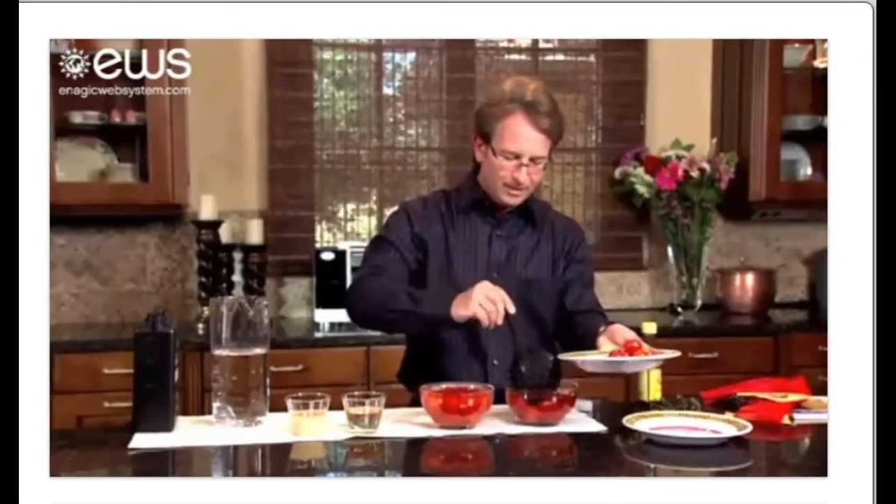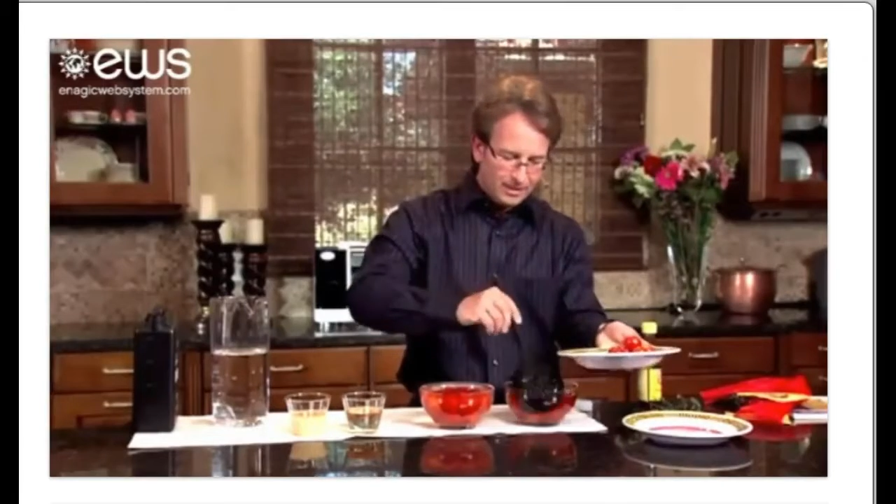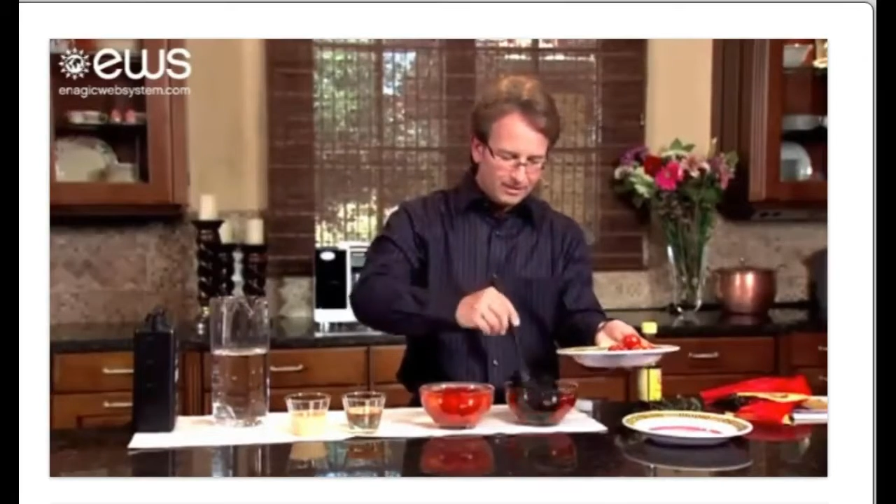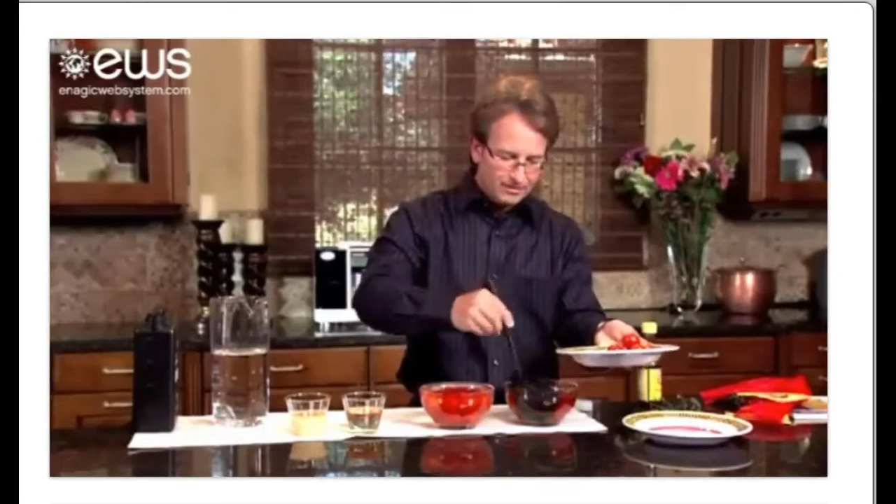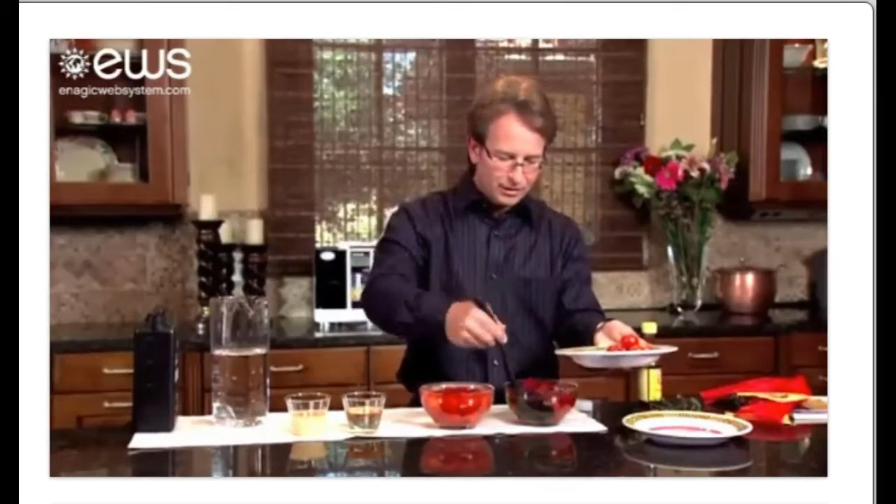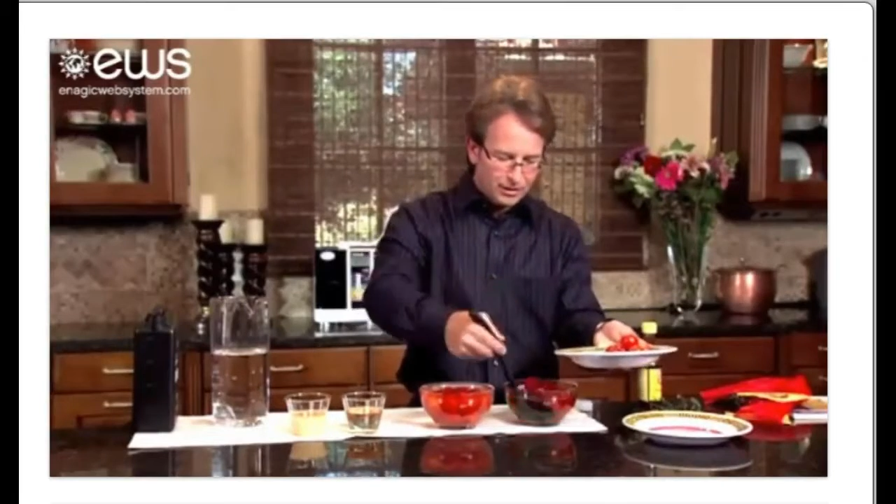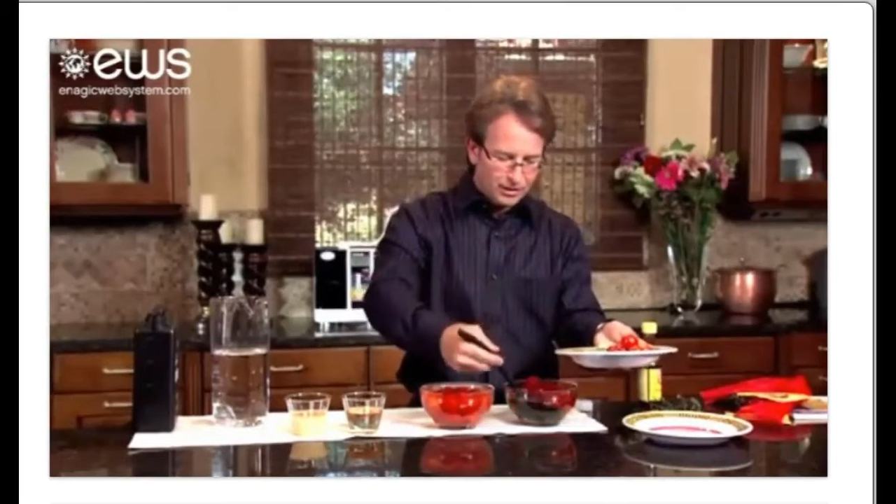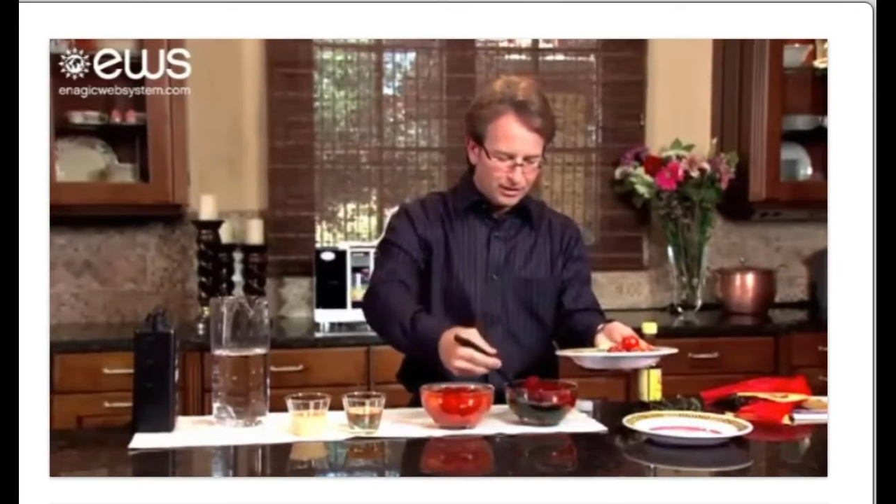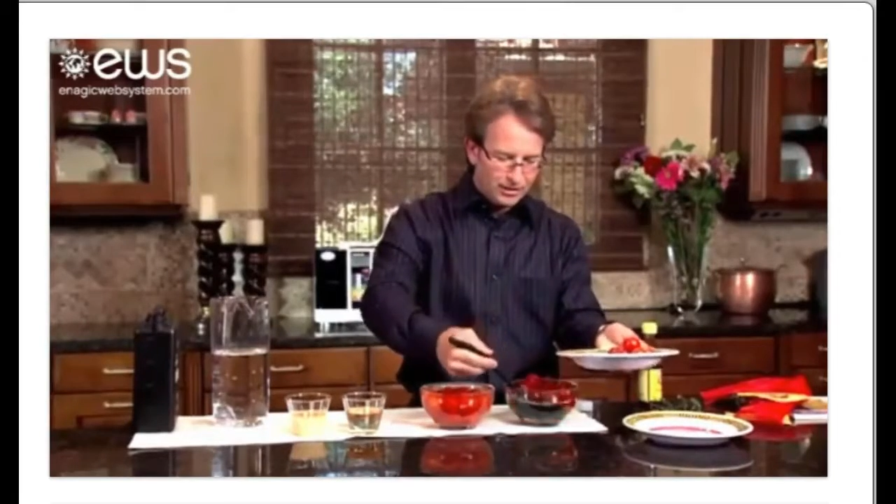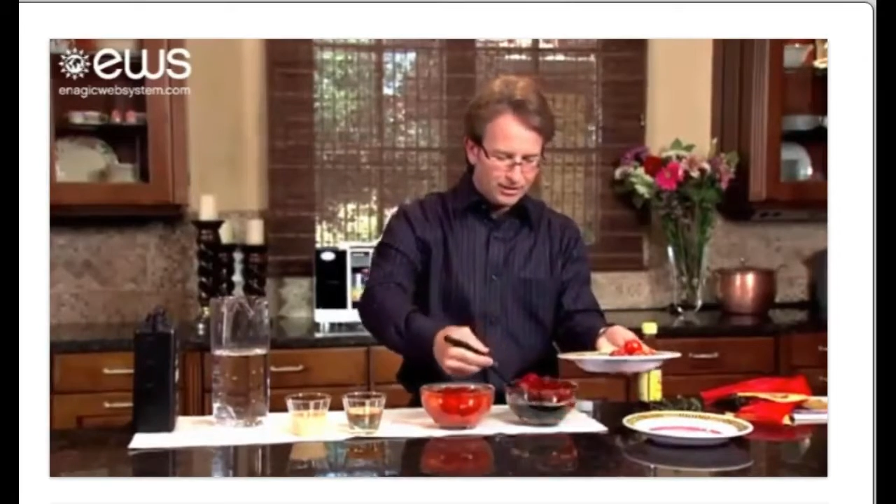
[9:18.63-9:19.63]
And I'm just
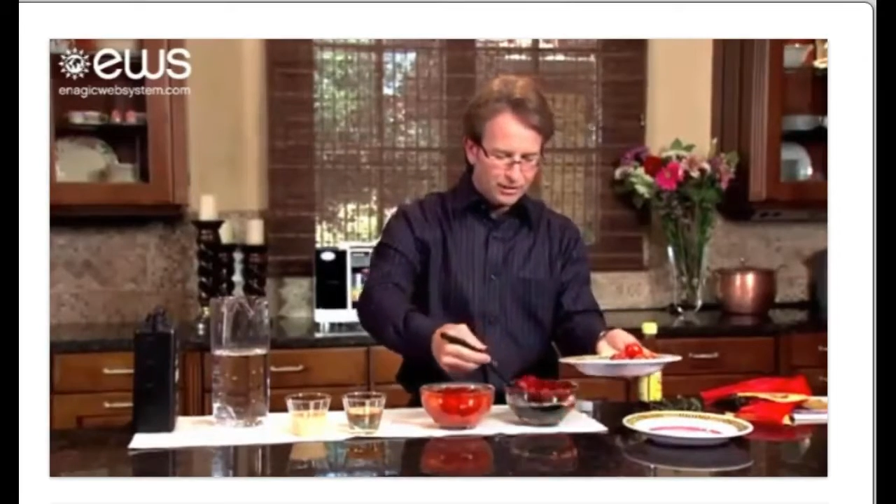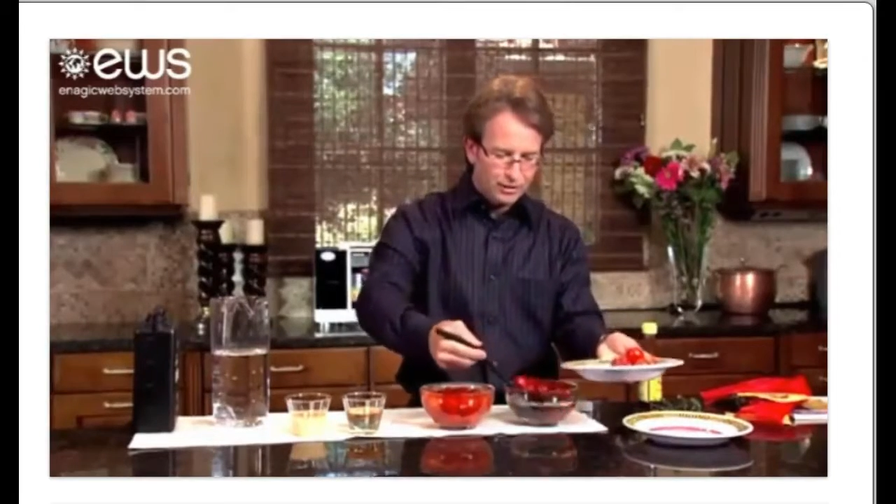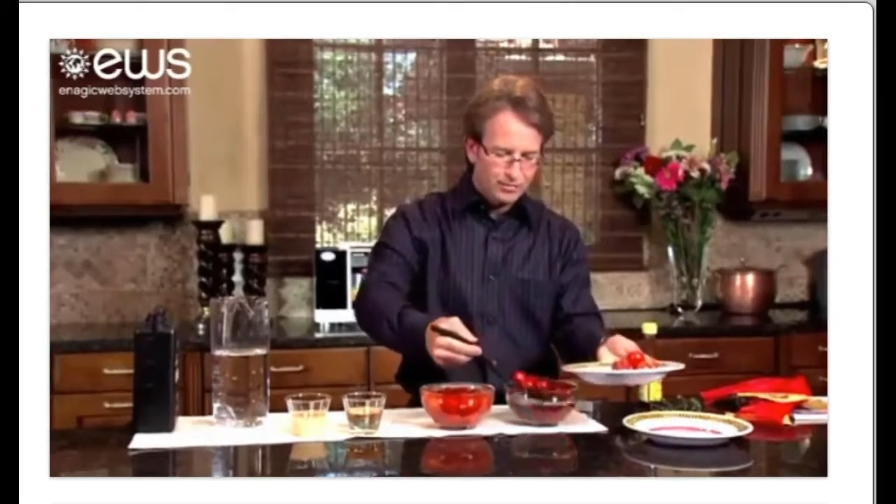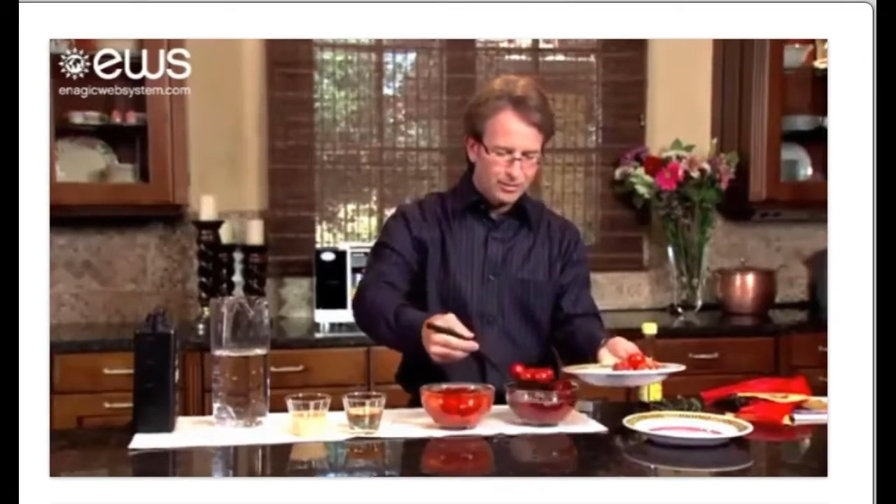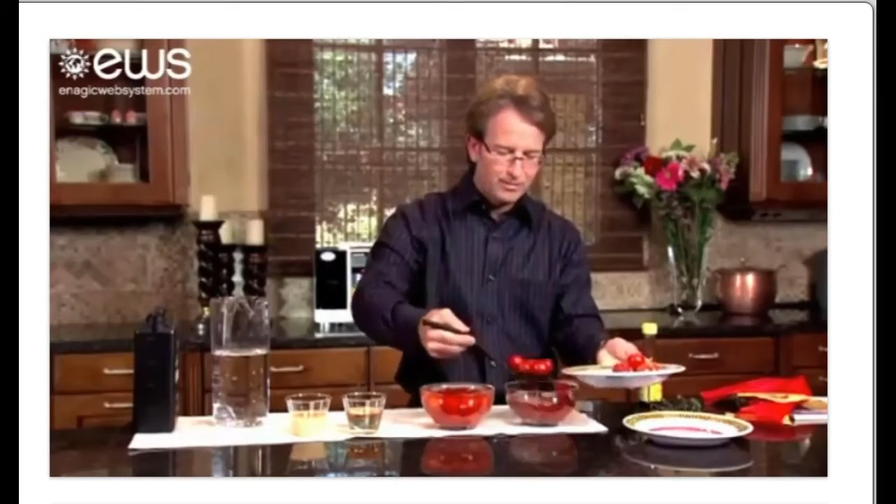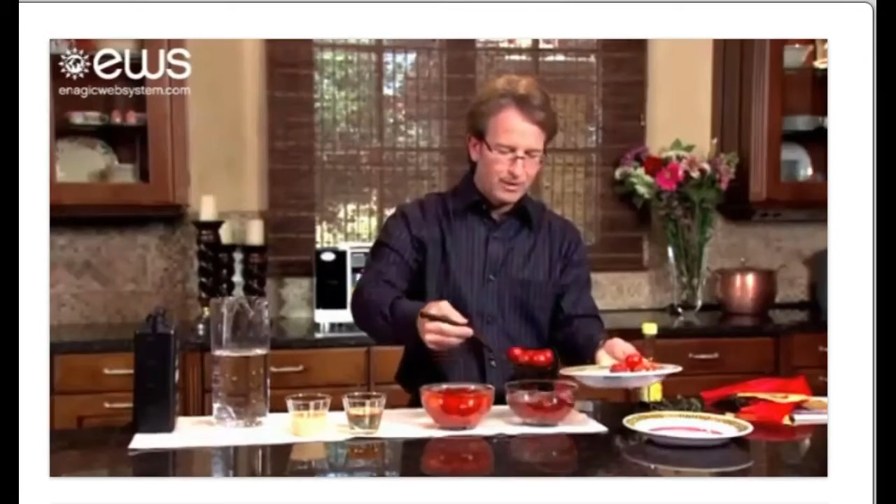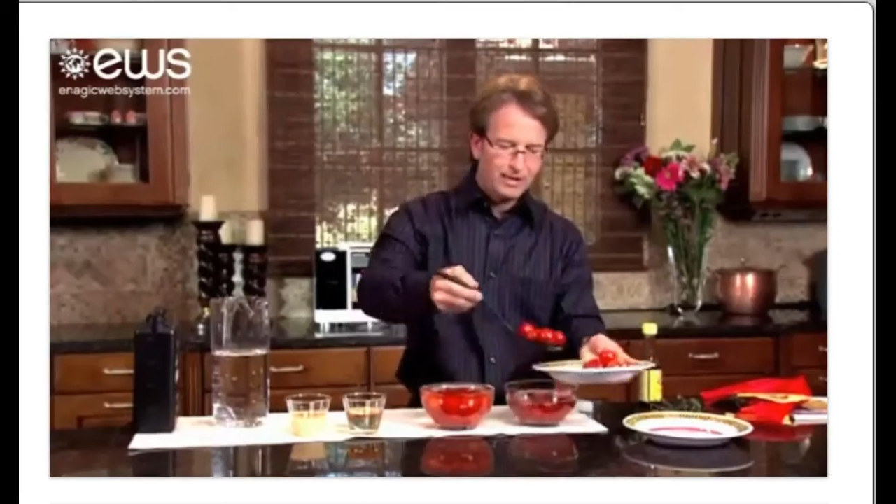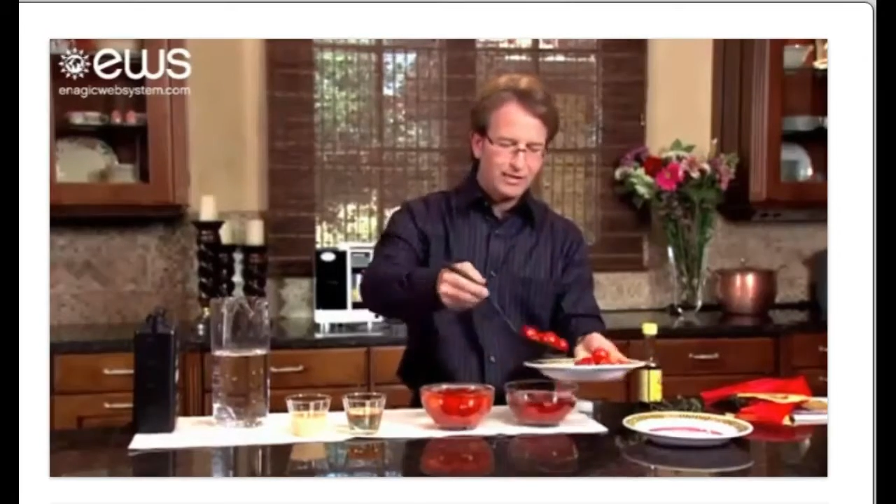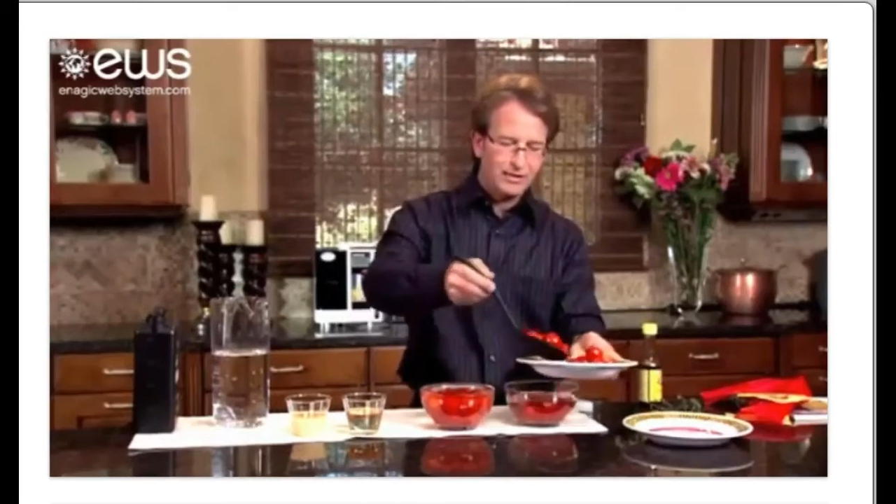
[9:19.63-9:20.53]
going to scoop them out of